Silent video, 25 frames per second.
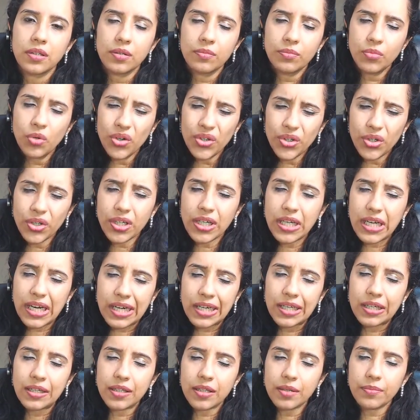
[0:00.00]
The more you're
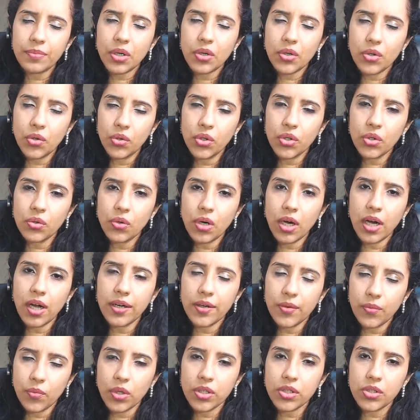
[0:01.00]
clear about who you
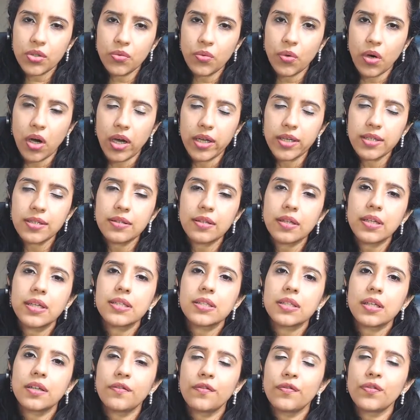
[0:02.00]
are and what you want, the
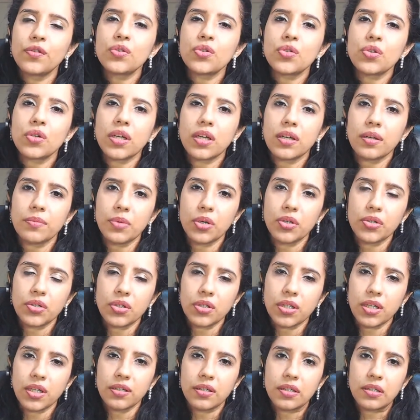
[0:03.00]
less confused you get about
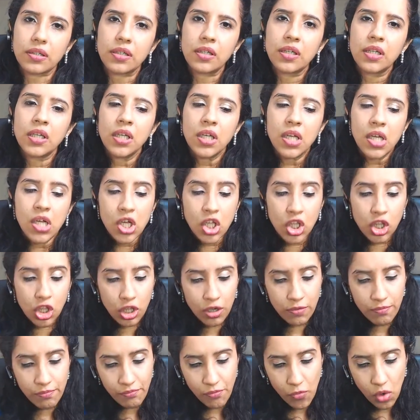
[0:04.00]
your career.
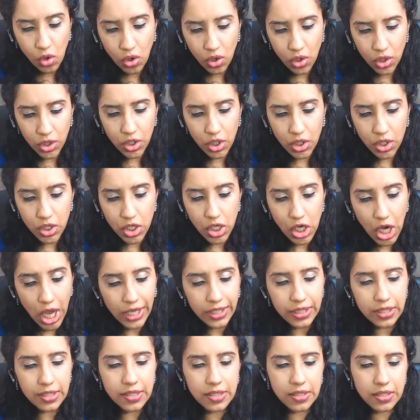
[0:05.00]
The more you're
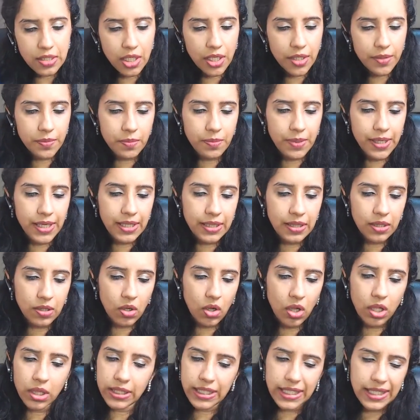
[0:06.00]
not disturbed by
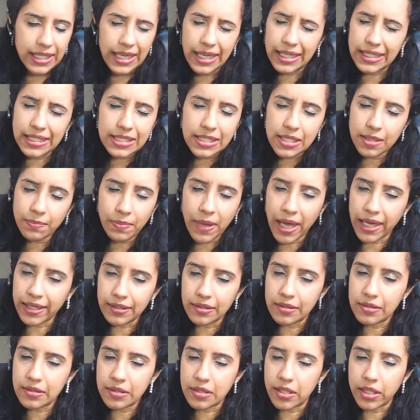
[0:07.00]
all the energy
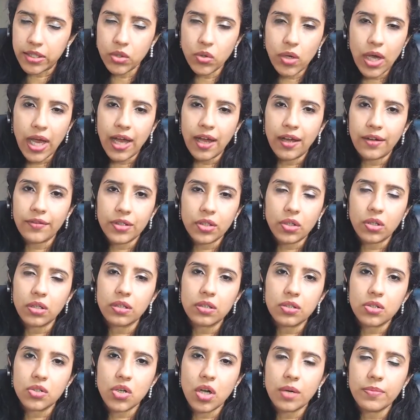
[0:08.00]
patterns that you have, and
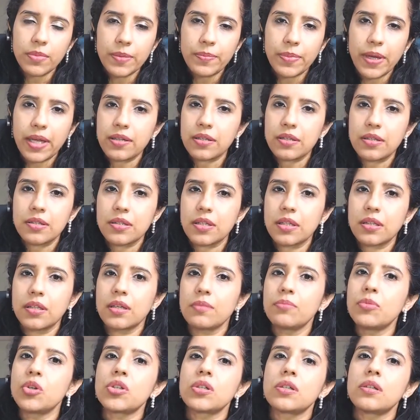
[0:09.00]
all the trauma patterns and
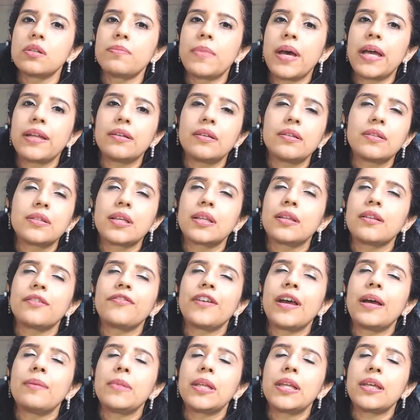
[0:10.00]
the emotional patterns and the
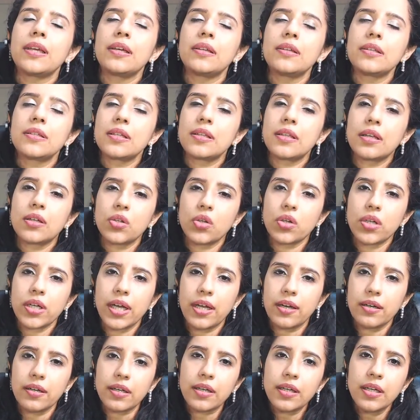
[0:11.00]
family energy that you're
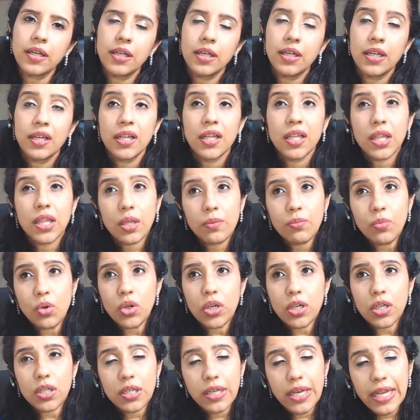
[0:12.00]
carrying, the
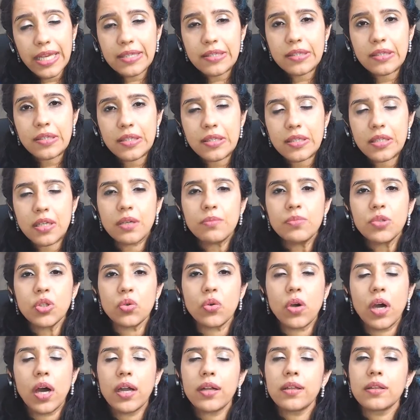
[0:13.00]
more less disturbed
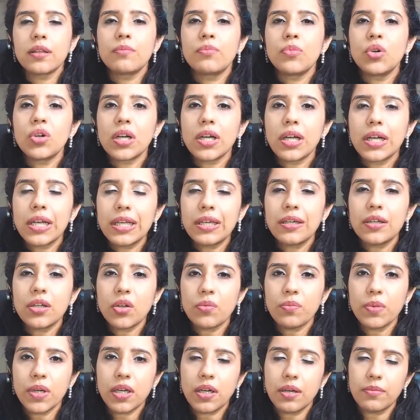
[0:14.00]
you are, and the more clear
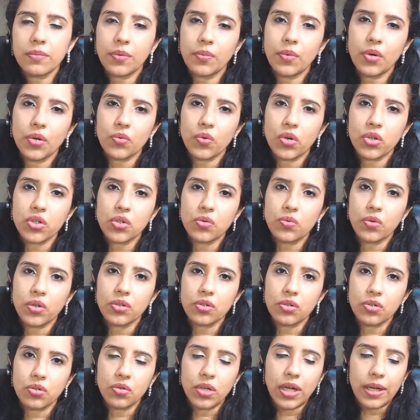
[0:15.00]
you become about what you
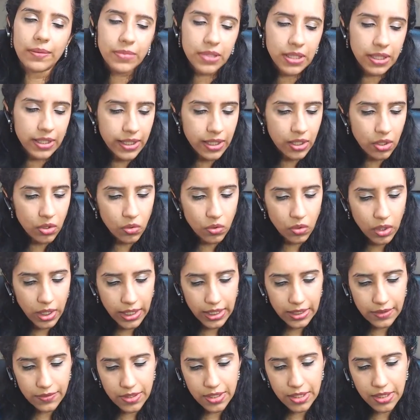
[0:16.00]
want to do. I'm telling you,
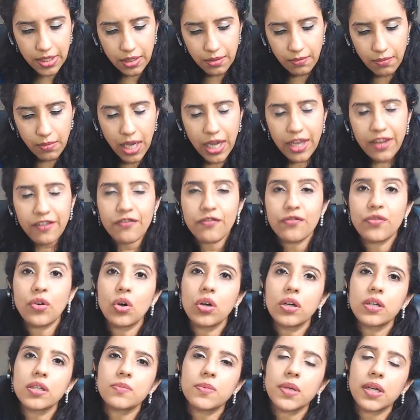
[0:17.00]
I have seen my
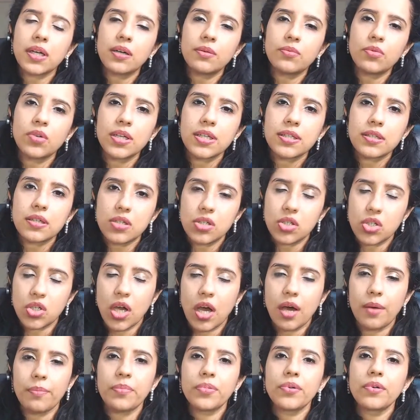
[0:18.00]
focus become razor
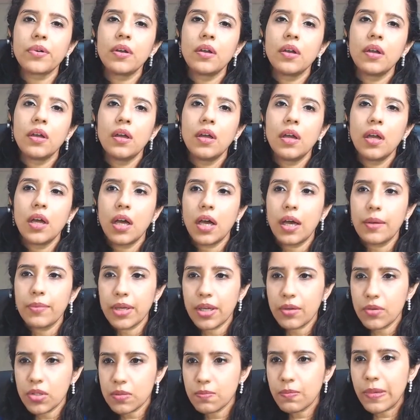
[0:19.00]
sharp. I
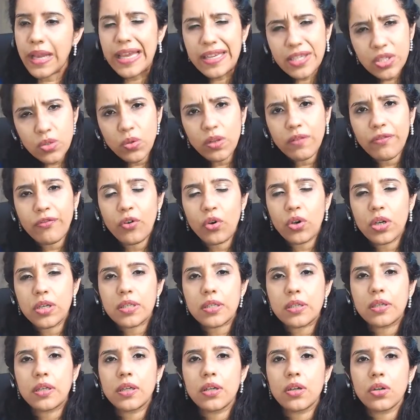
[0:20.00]
mean, I was blessed with
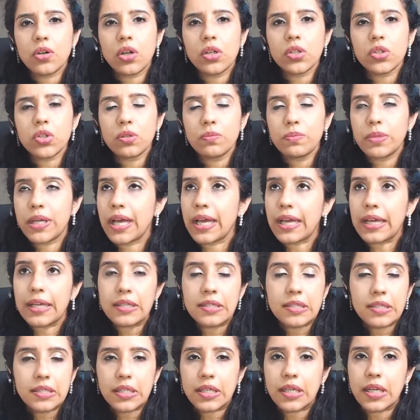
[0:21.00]
focus earlier also, but I
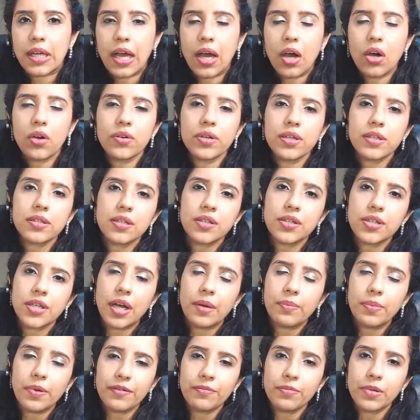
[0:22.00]
can see how razor
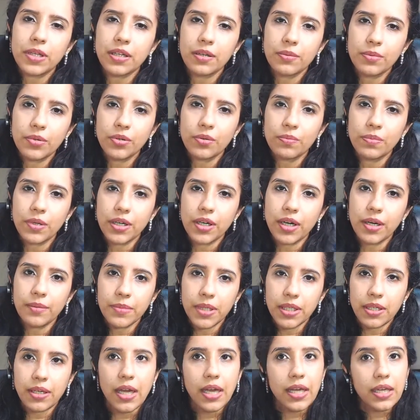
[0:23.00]
sharp I've been able to
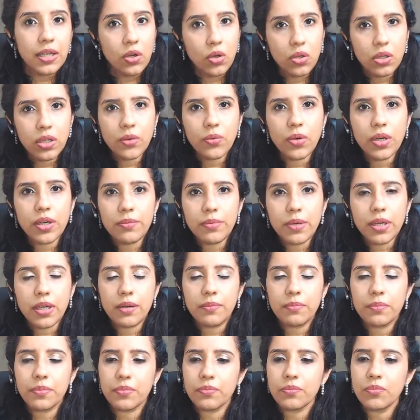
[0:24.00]
become, and I only want to
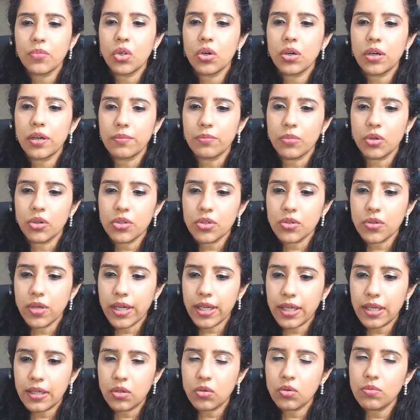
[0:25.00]
become more and more so
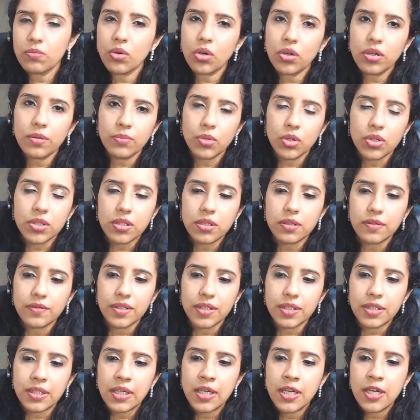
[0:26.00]
I can do more and more
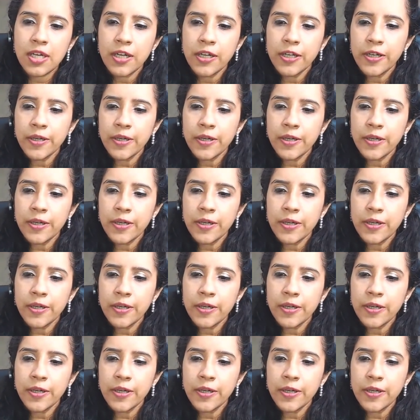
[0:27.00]
service.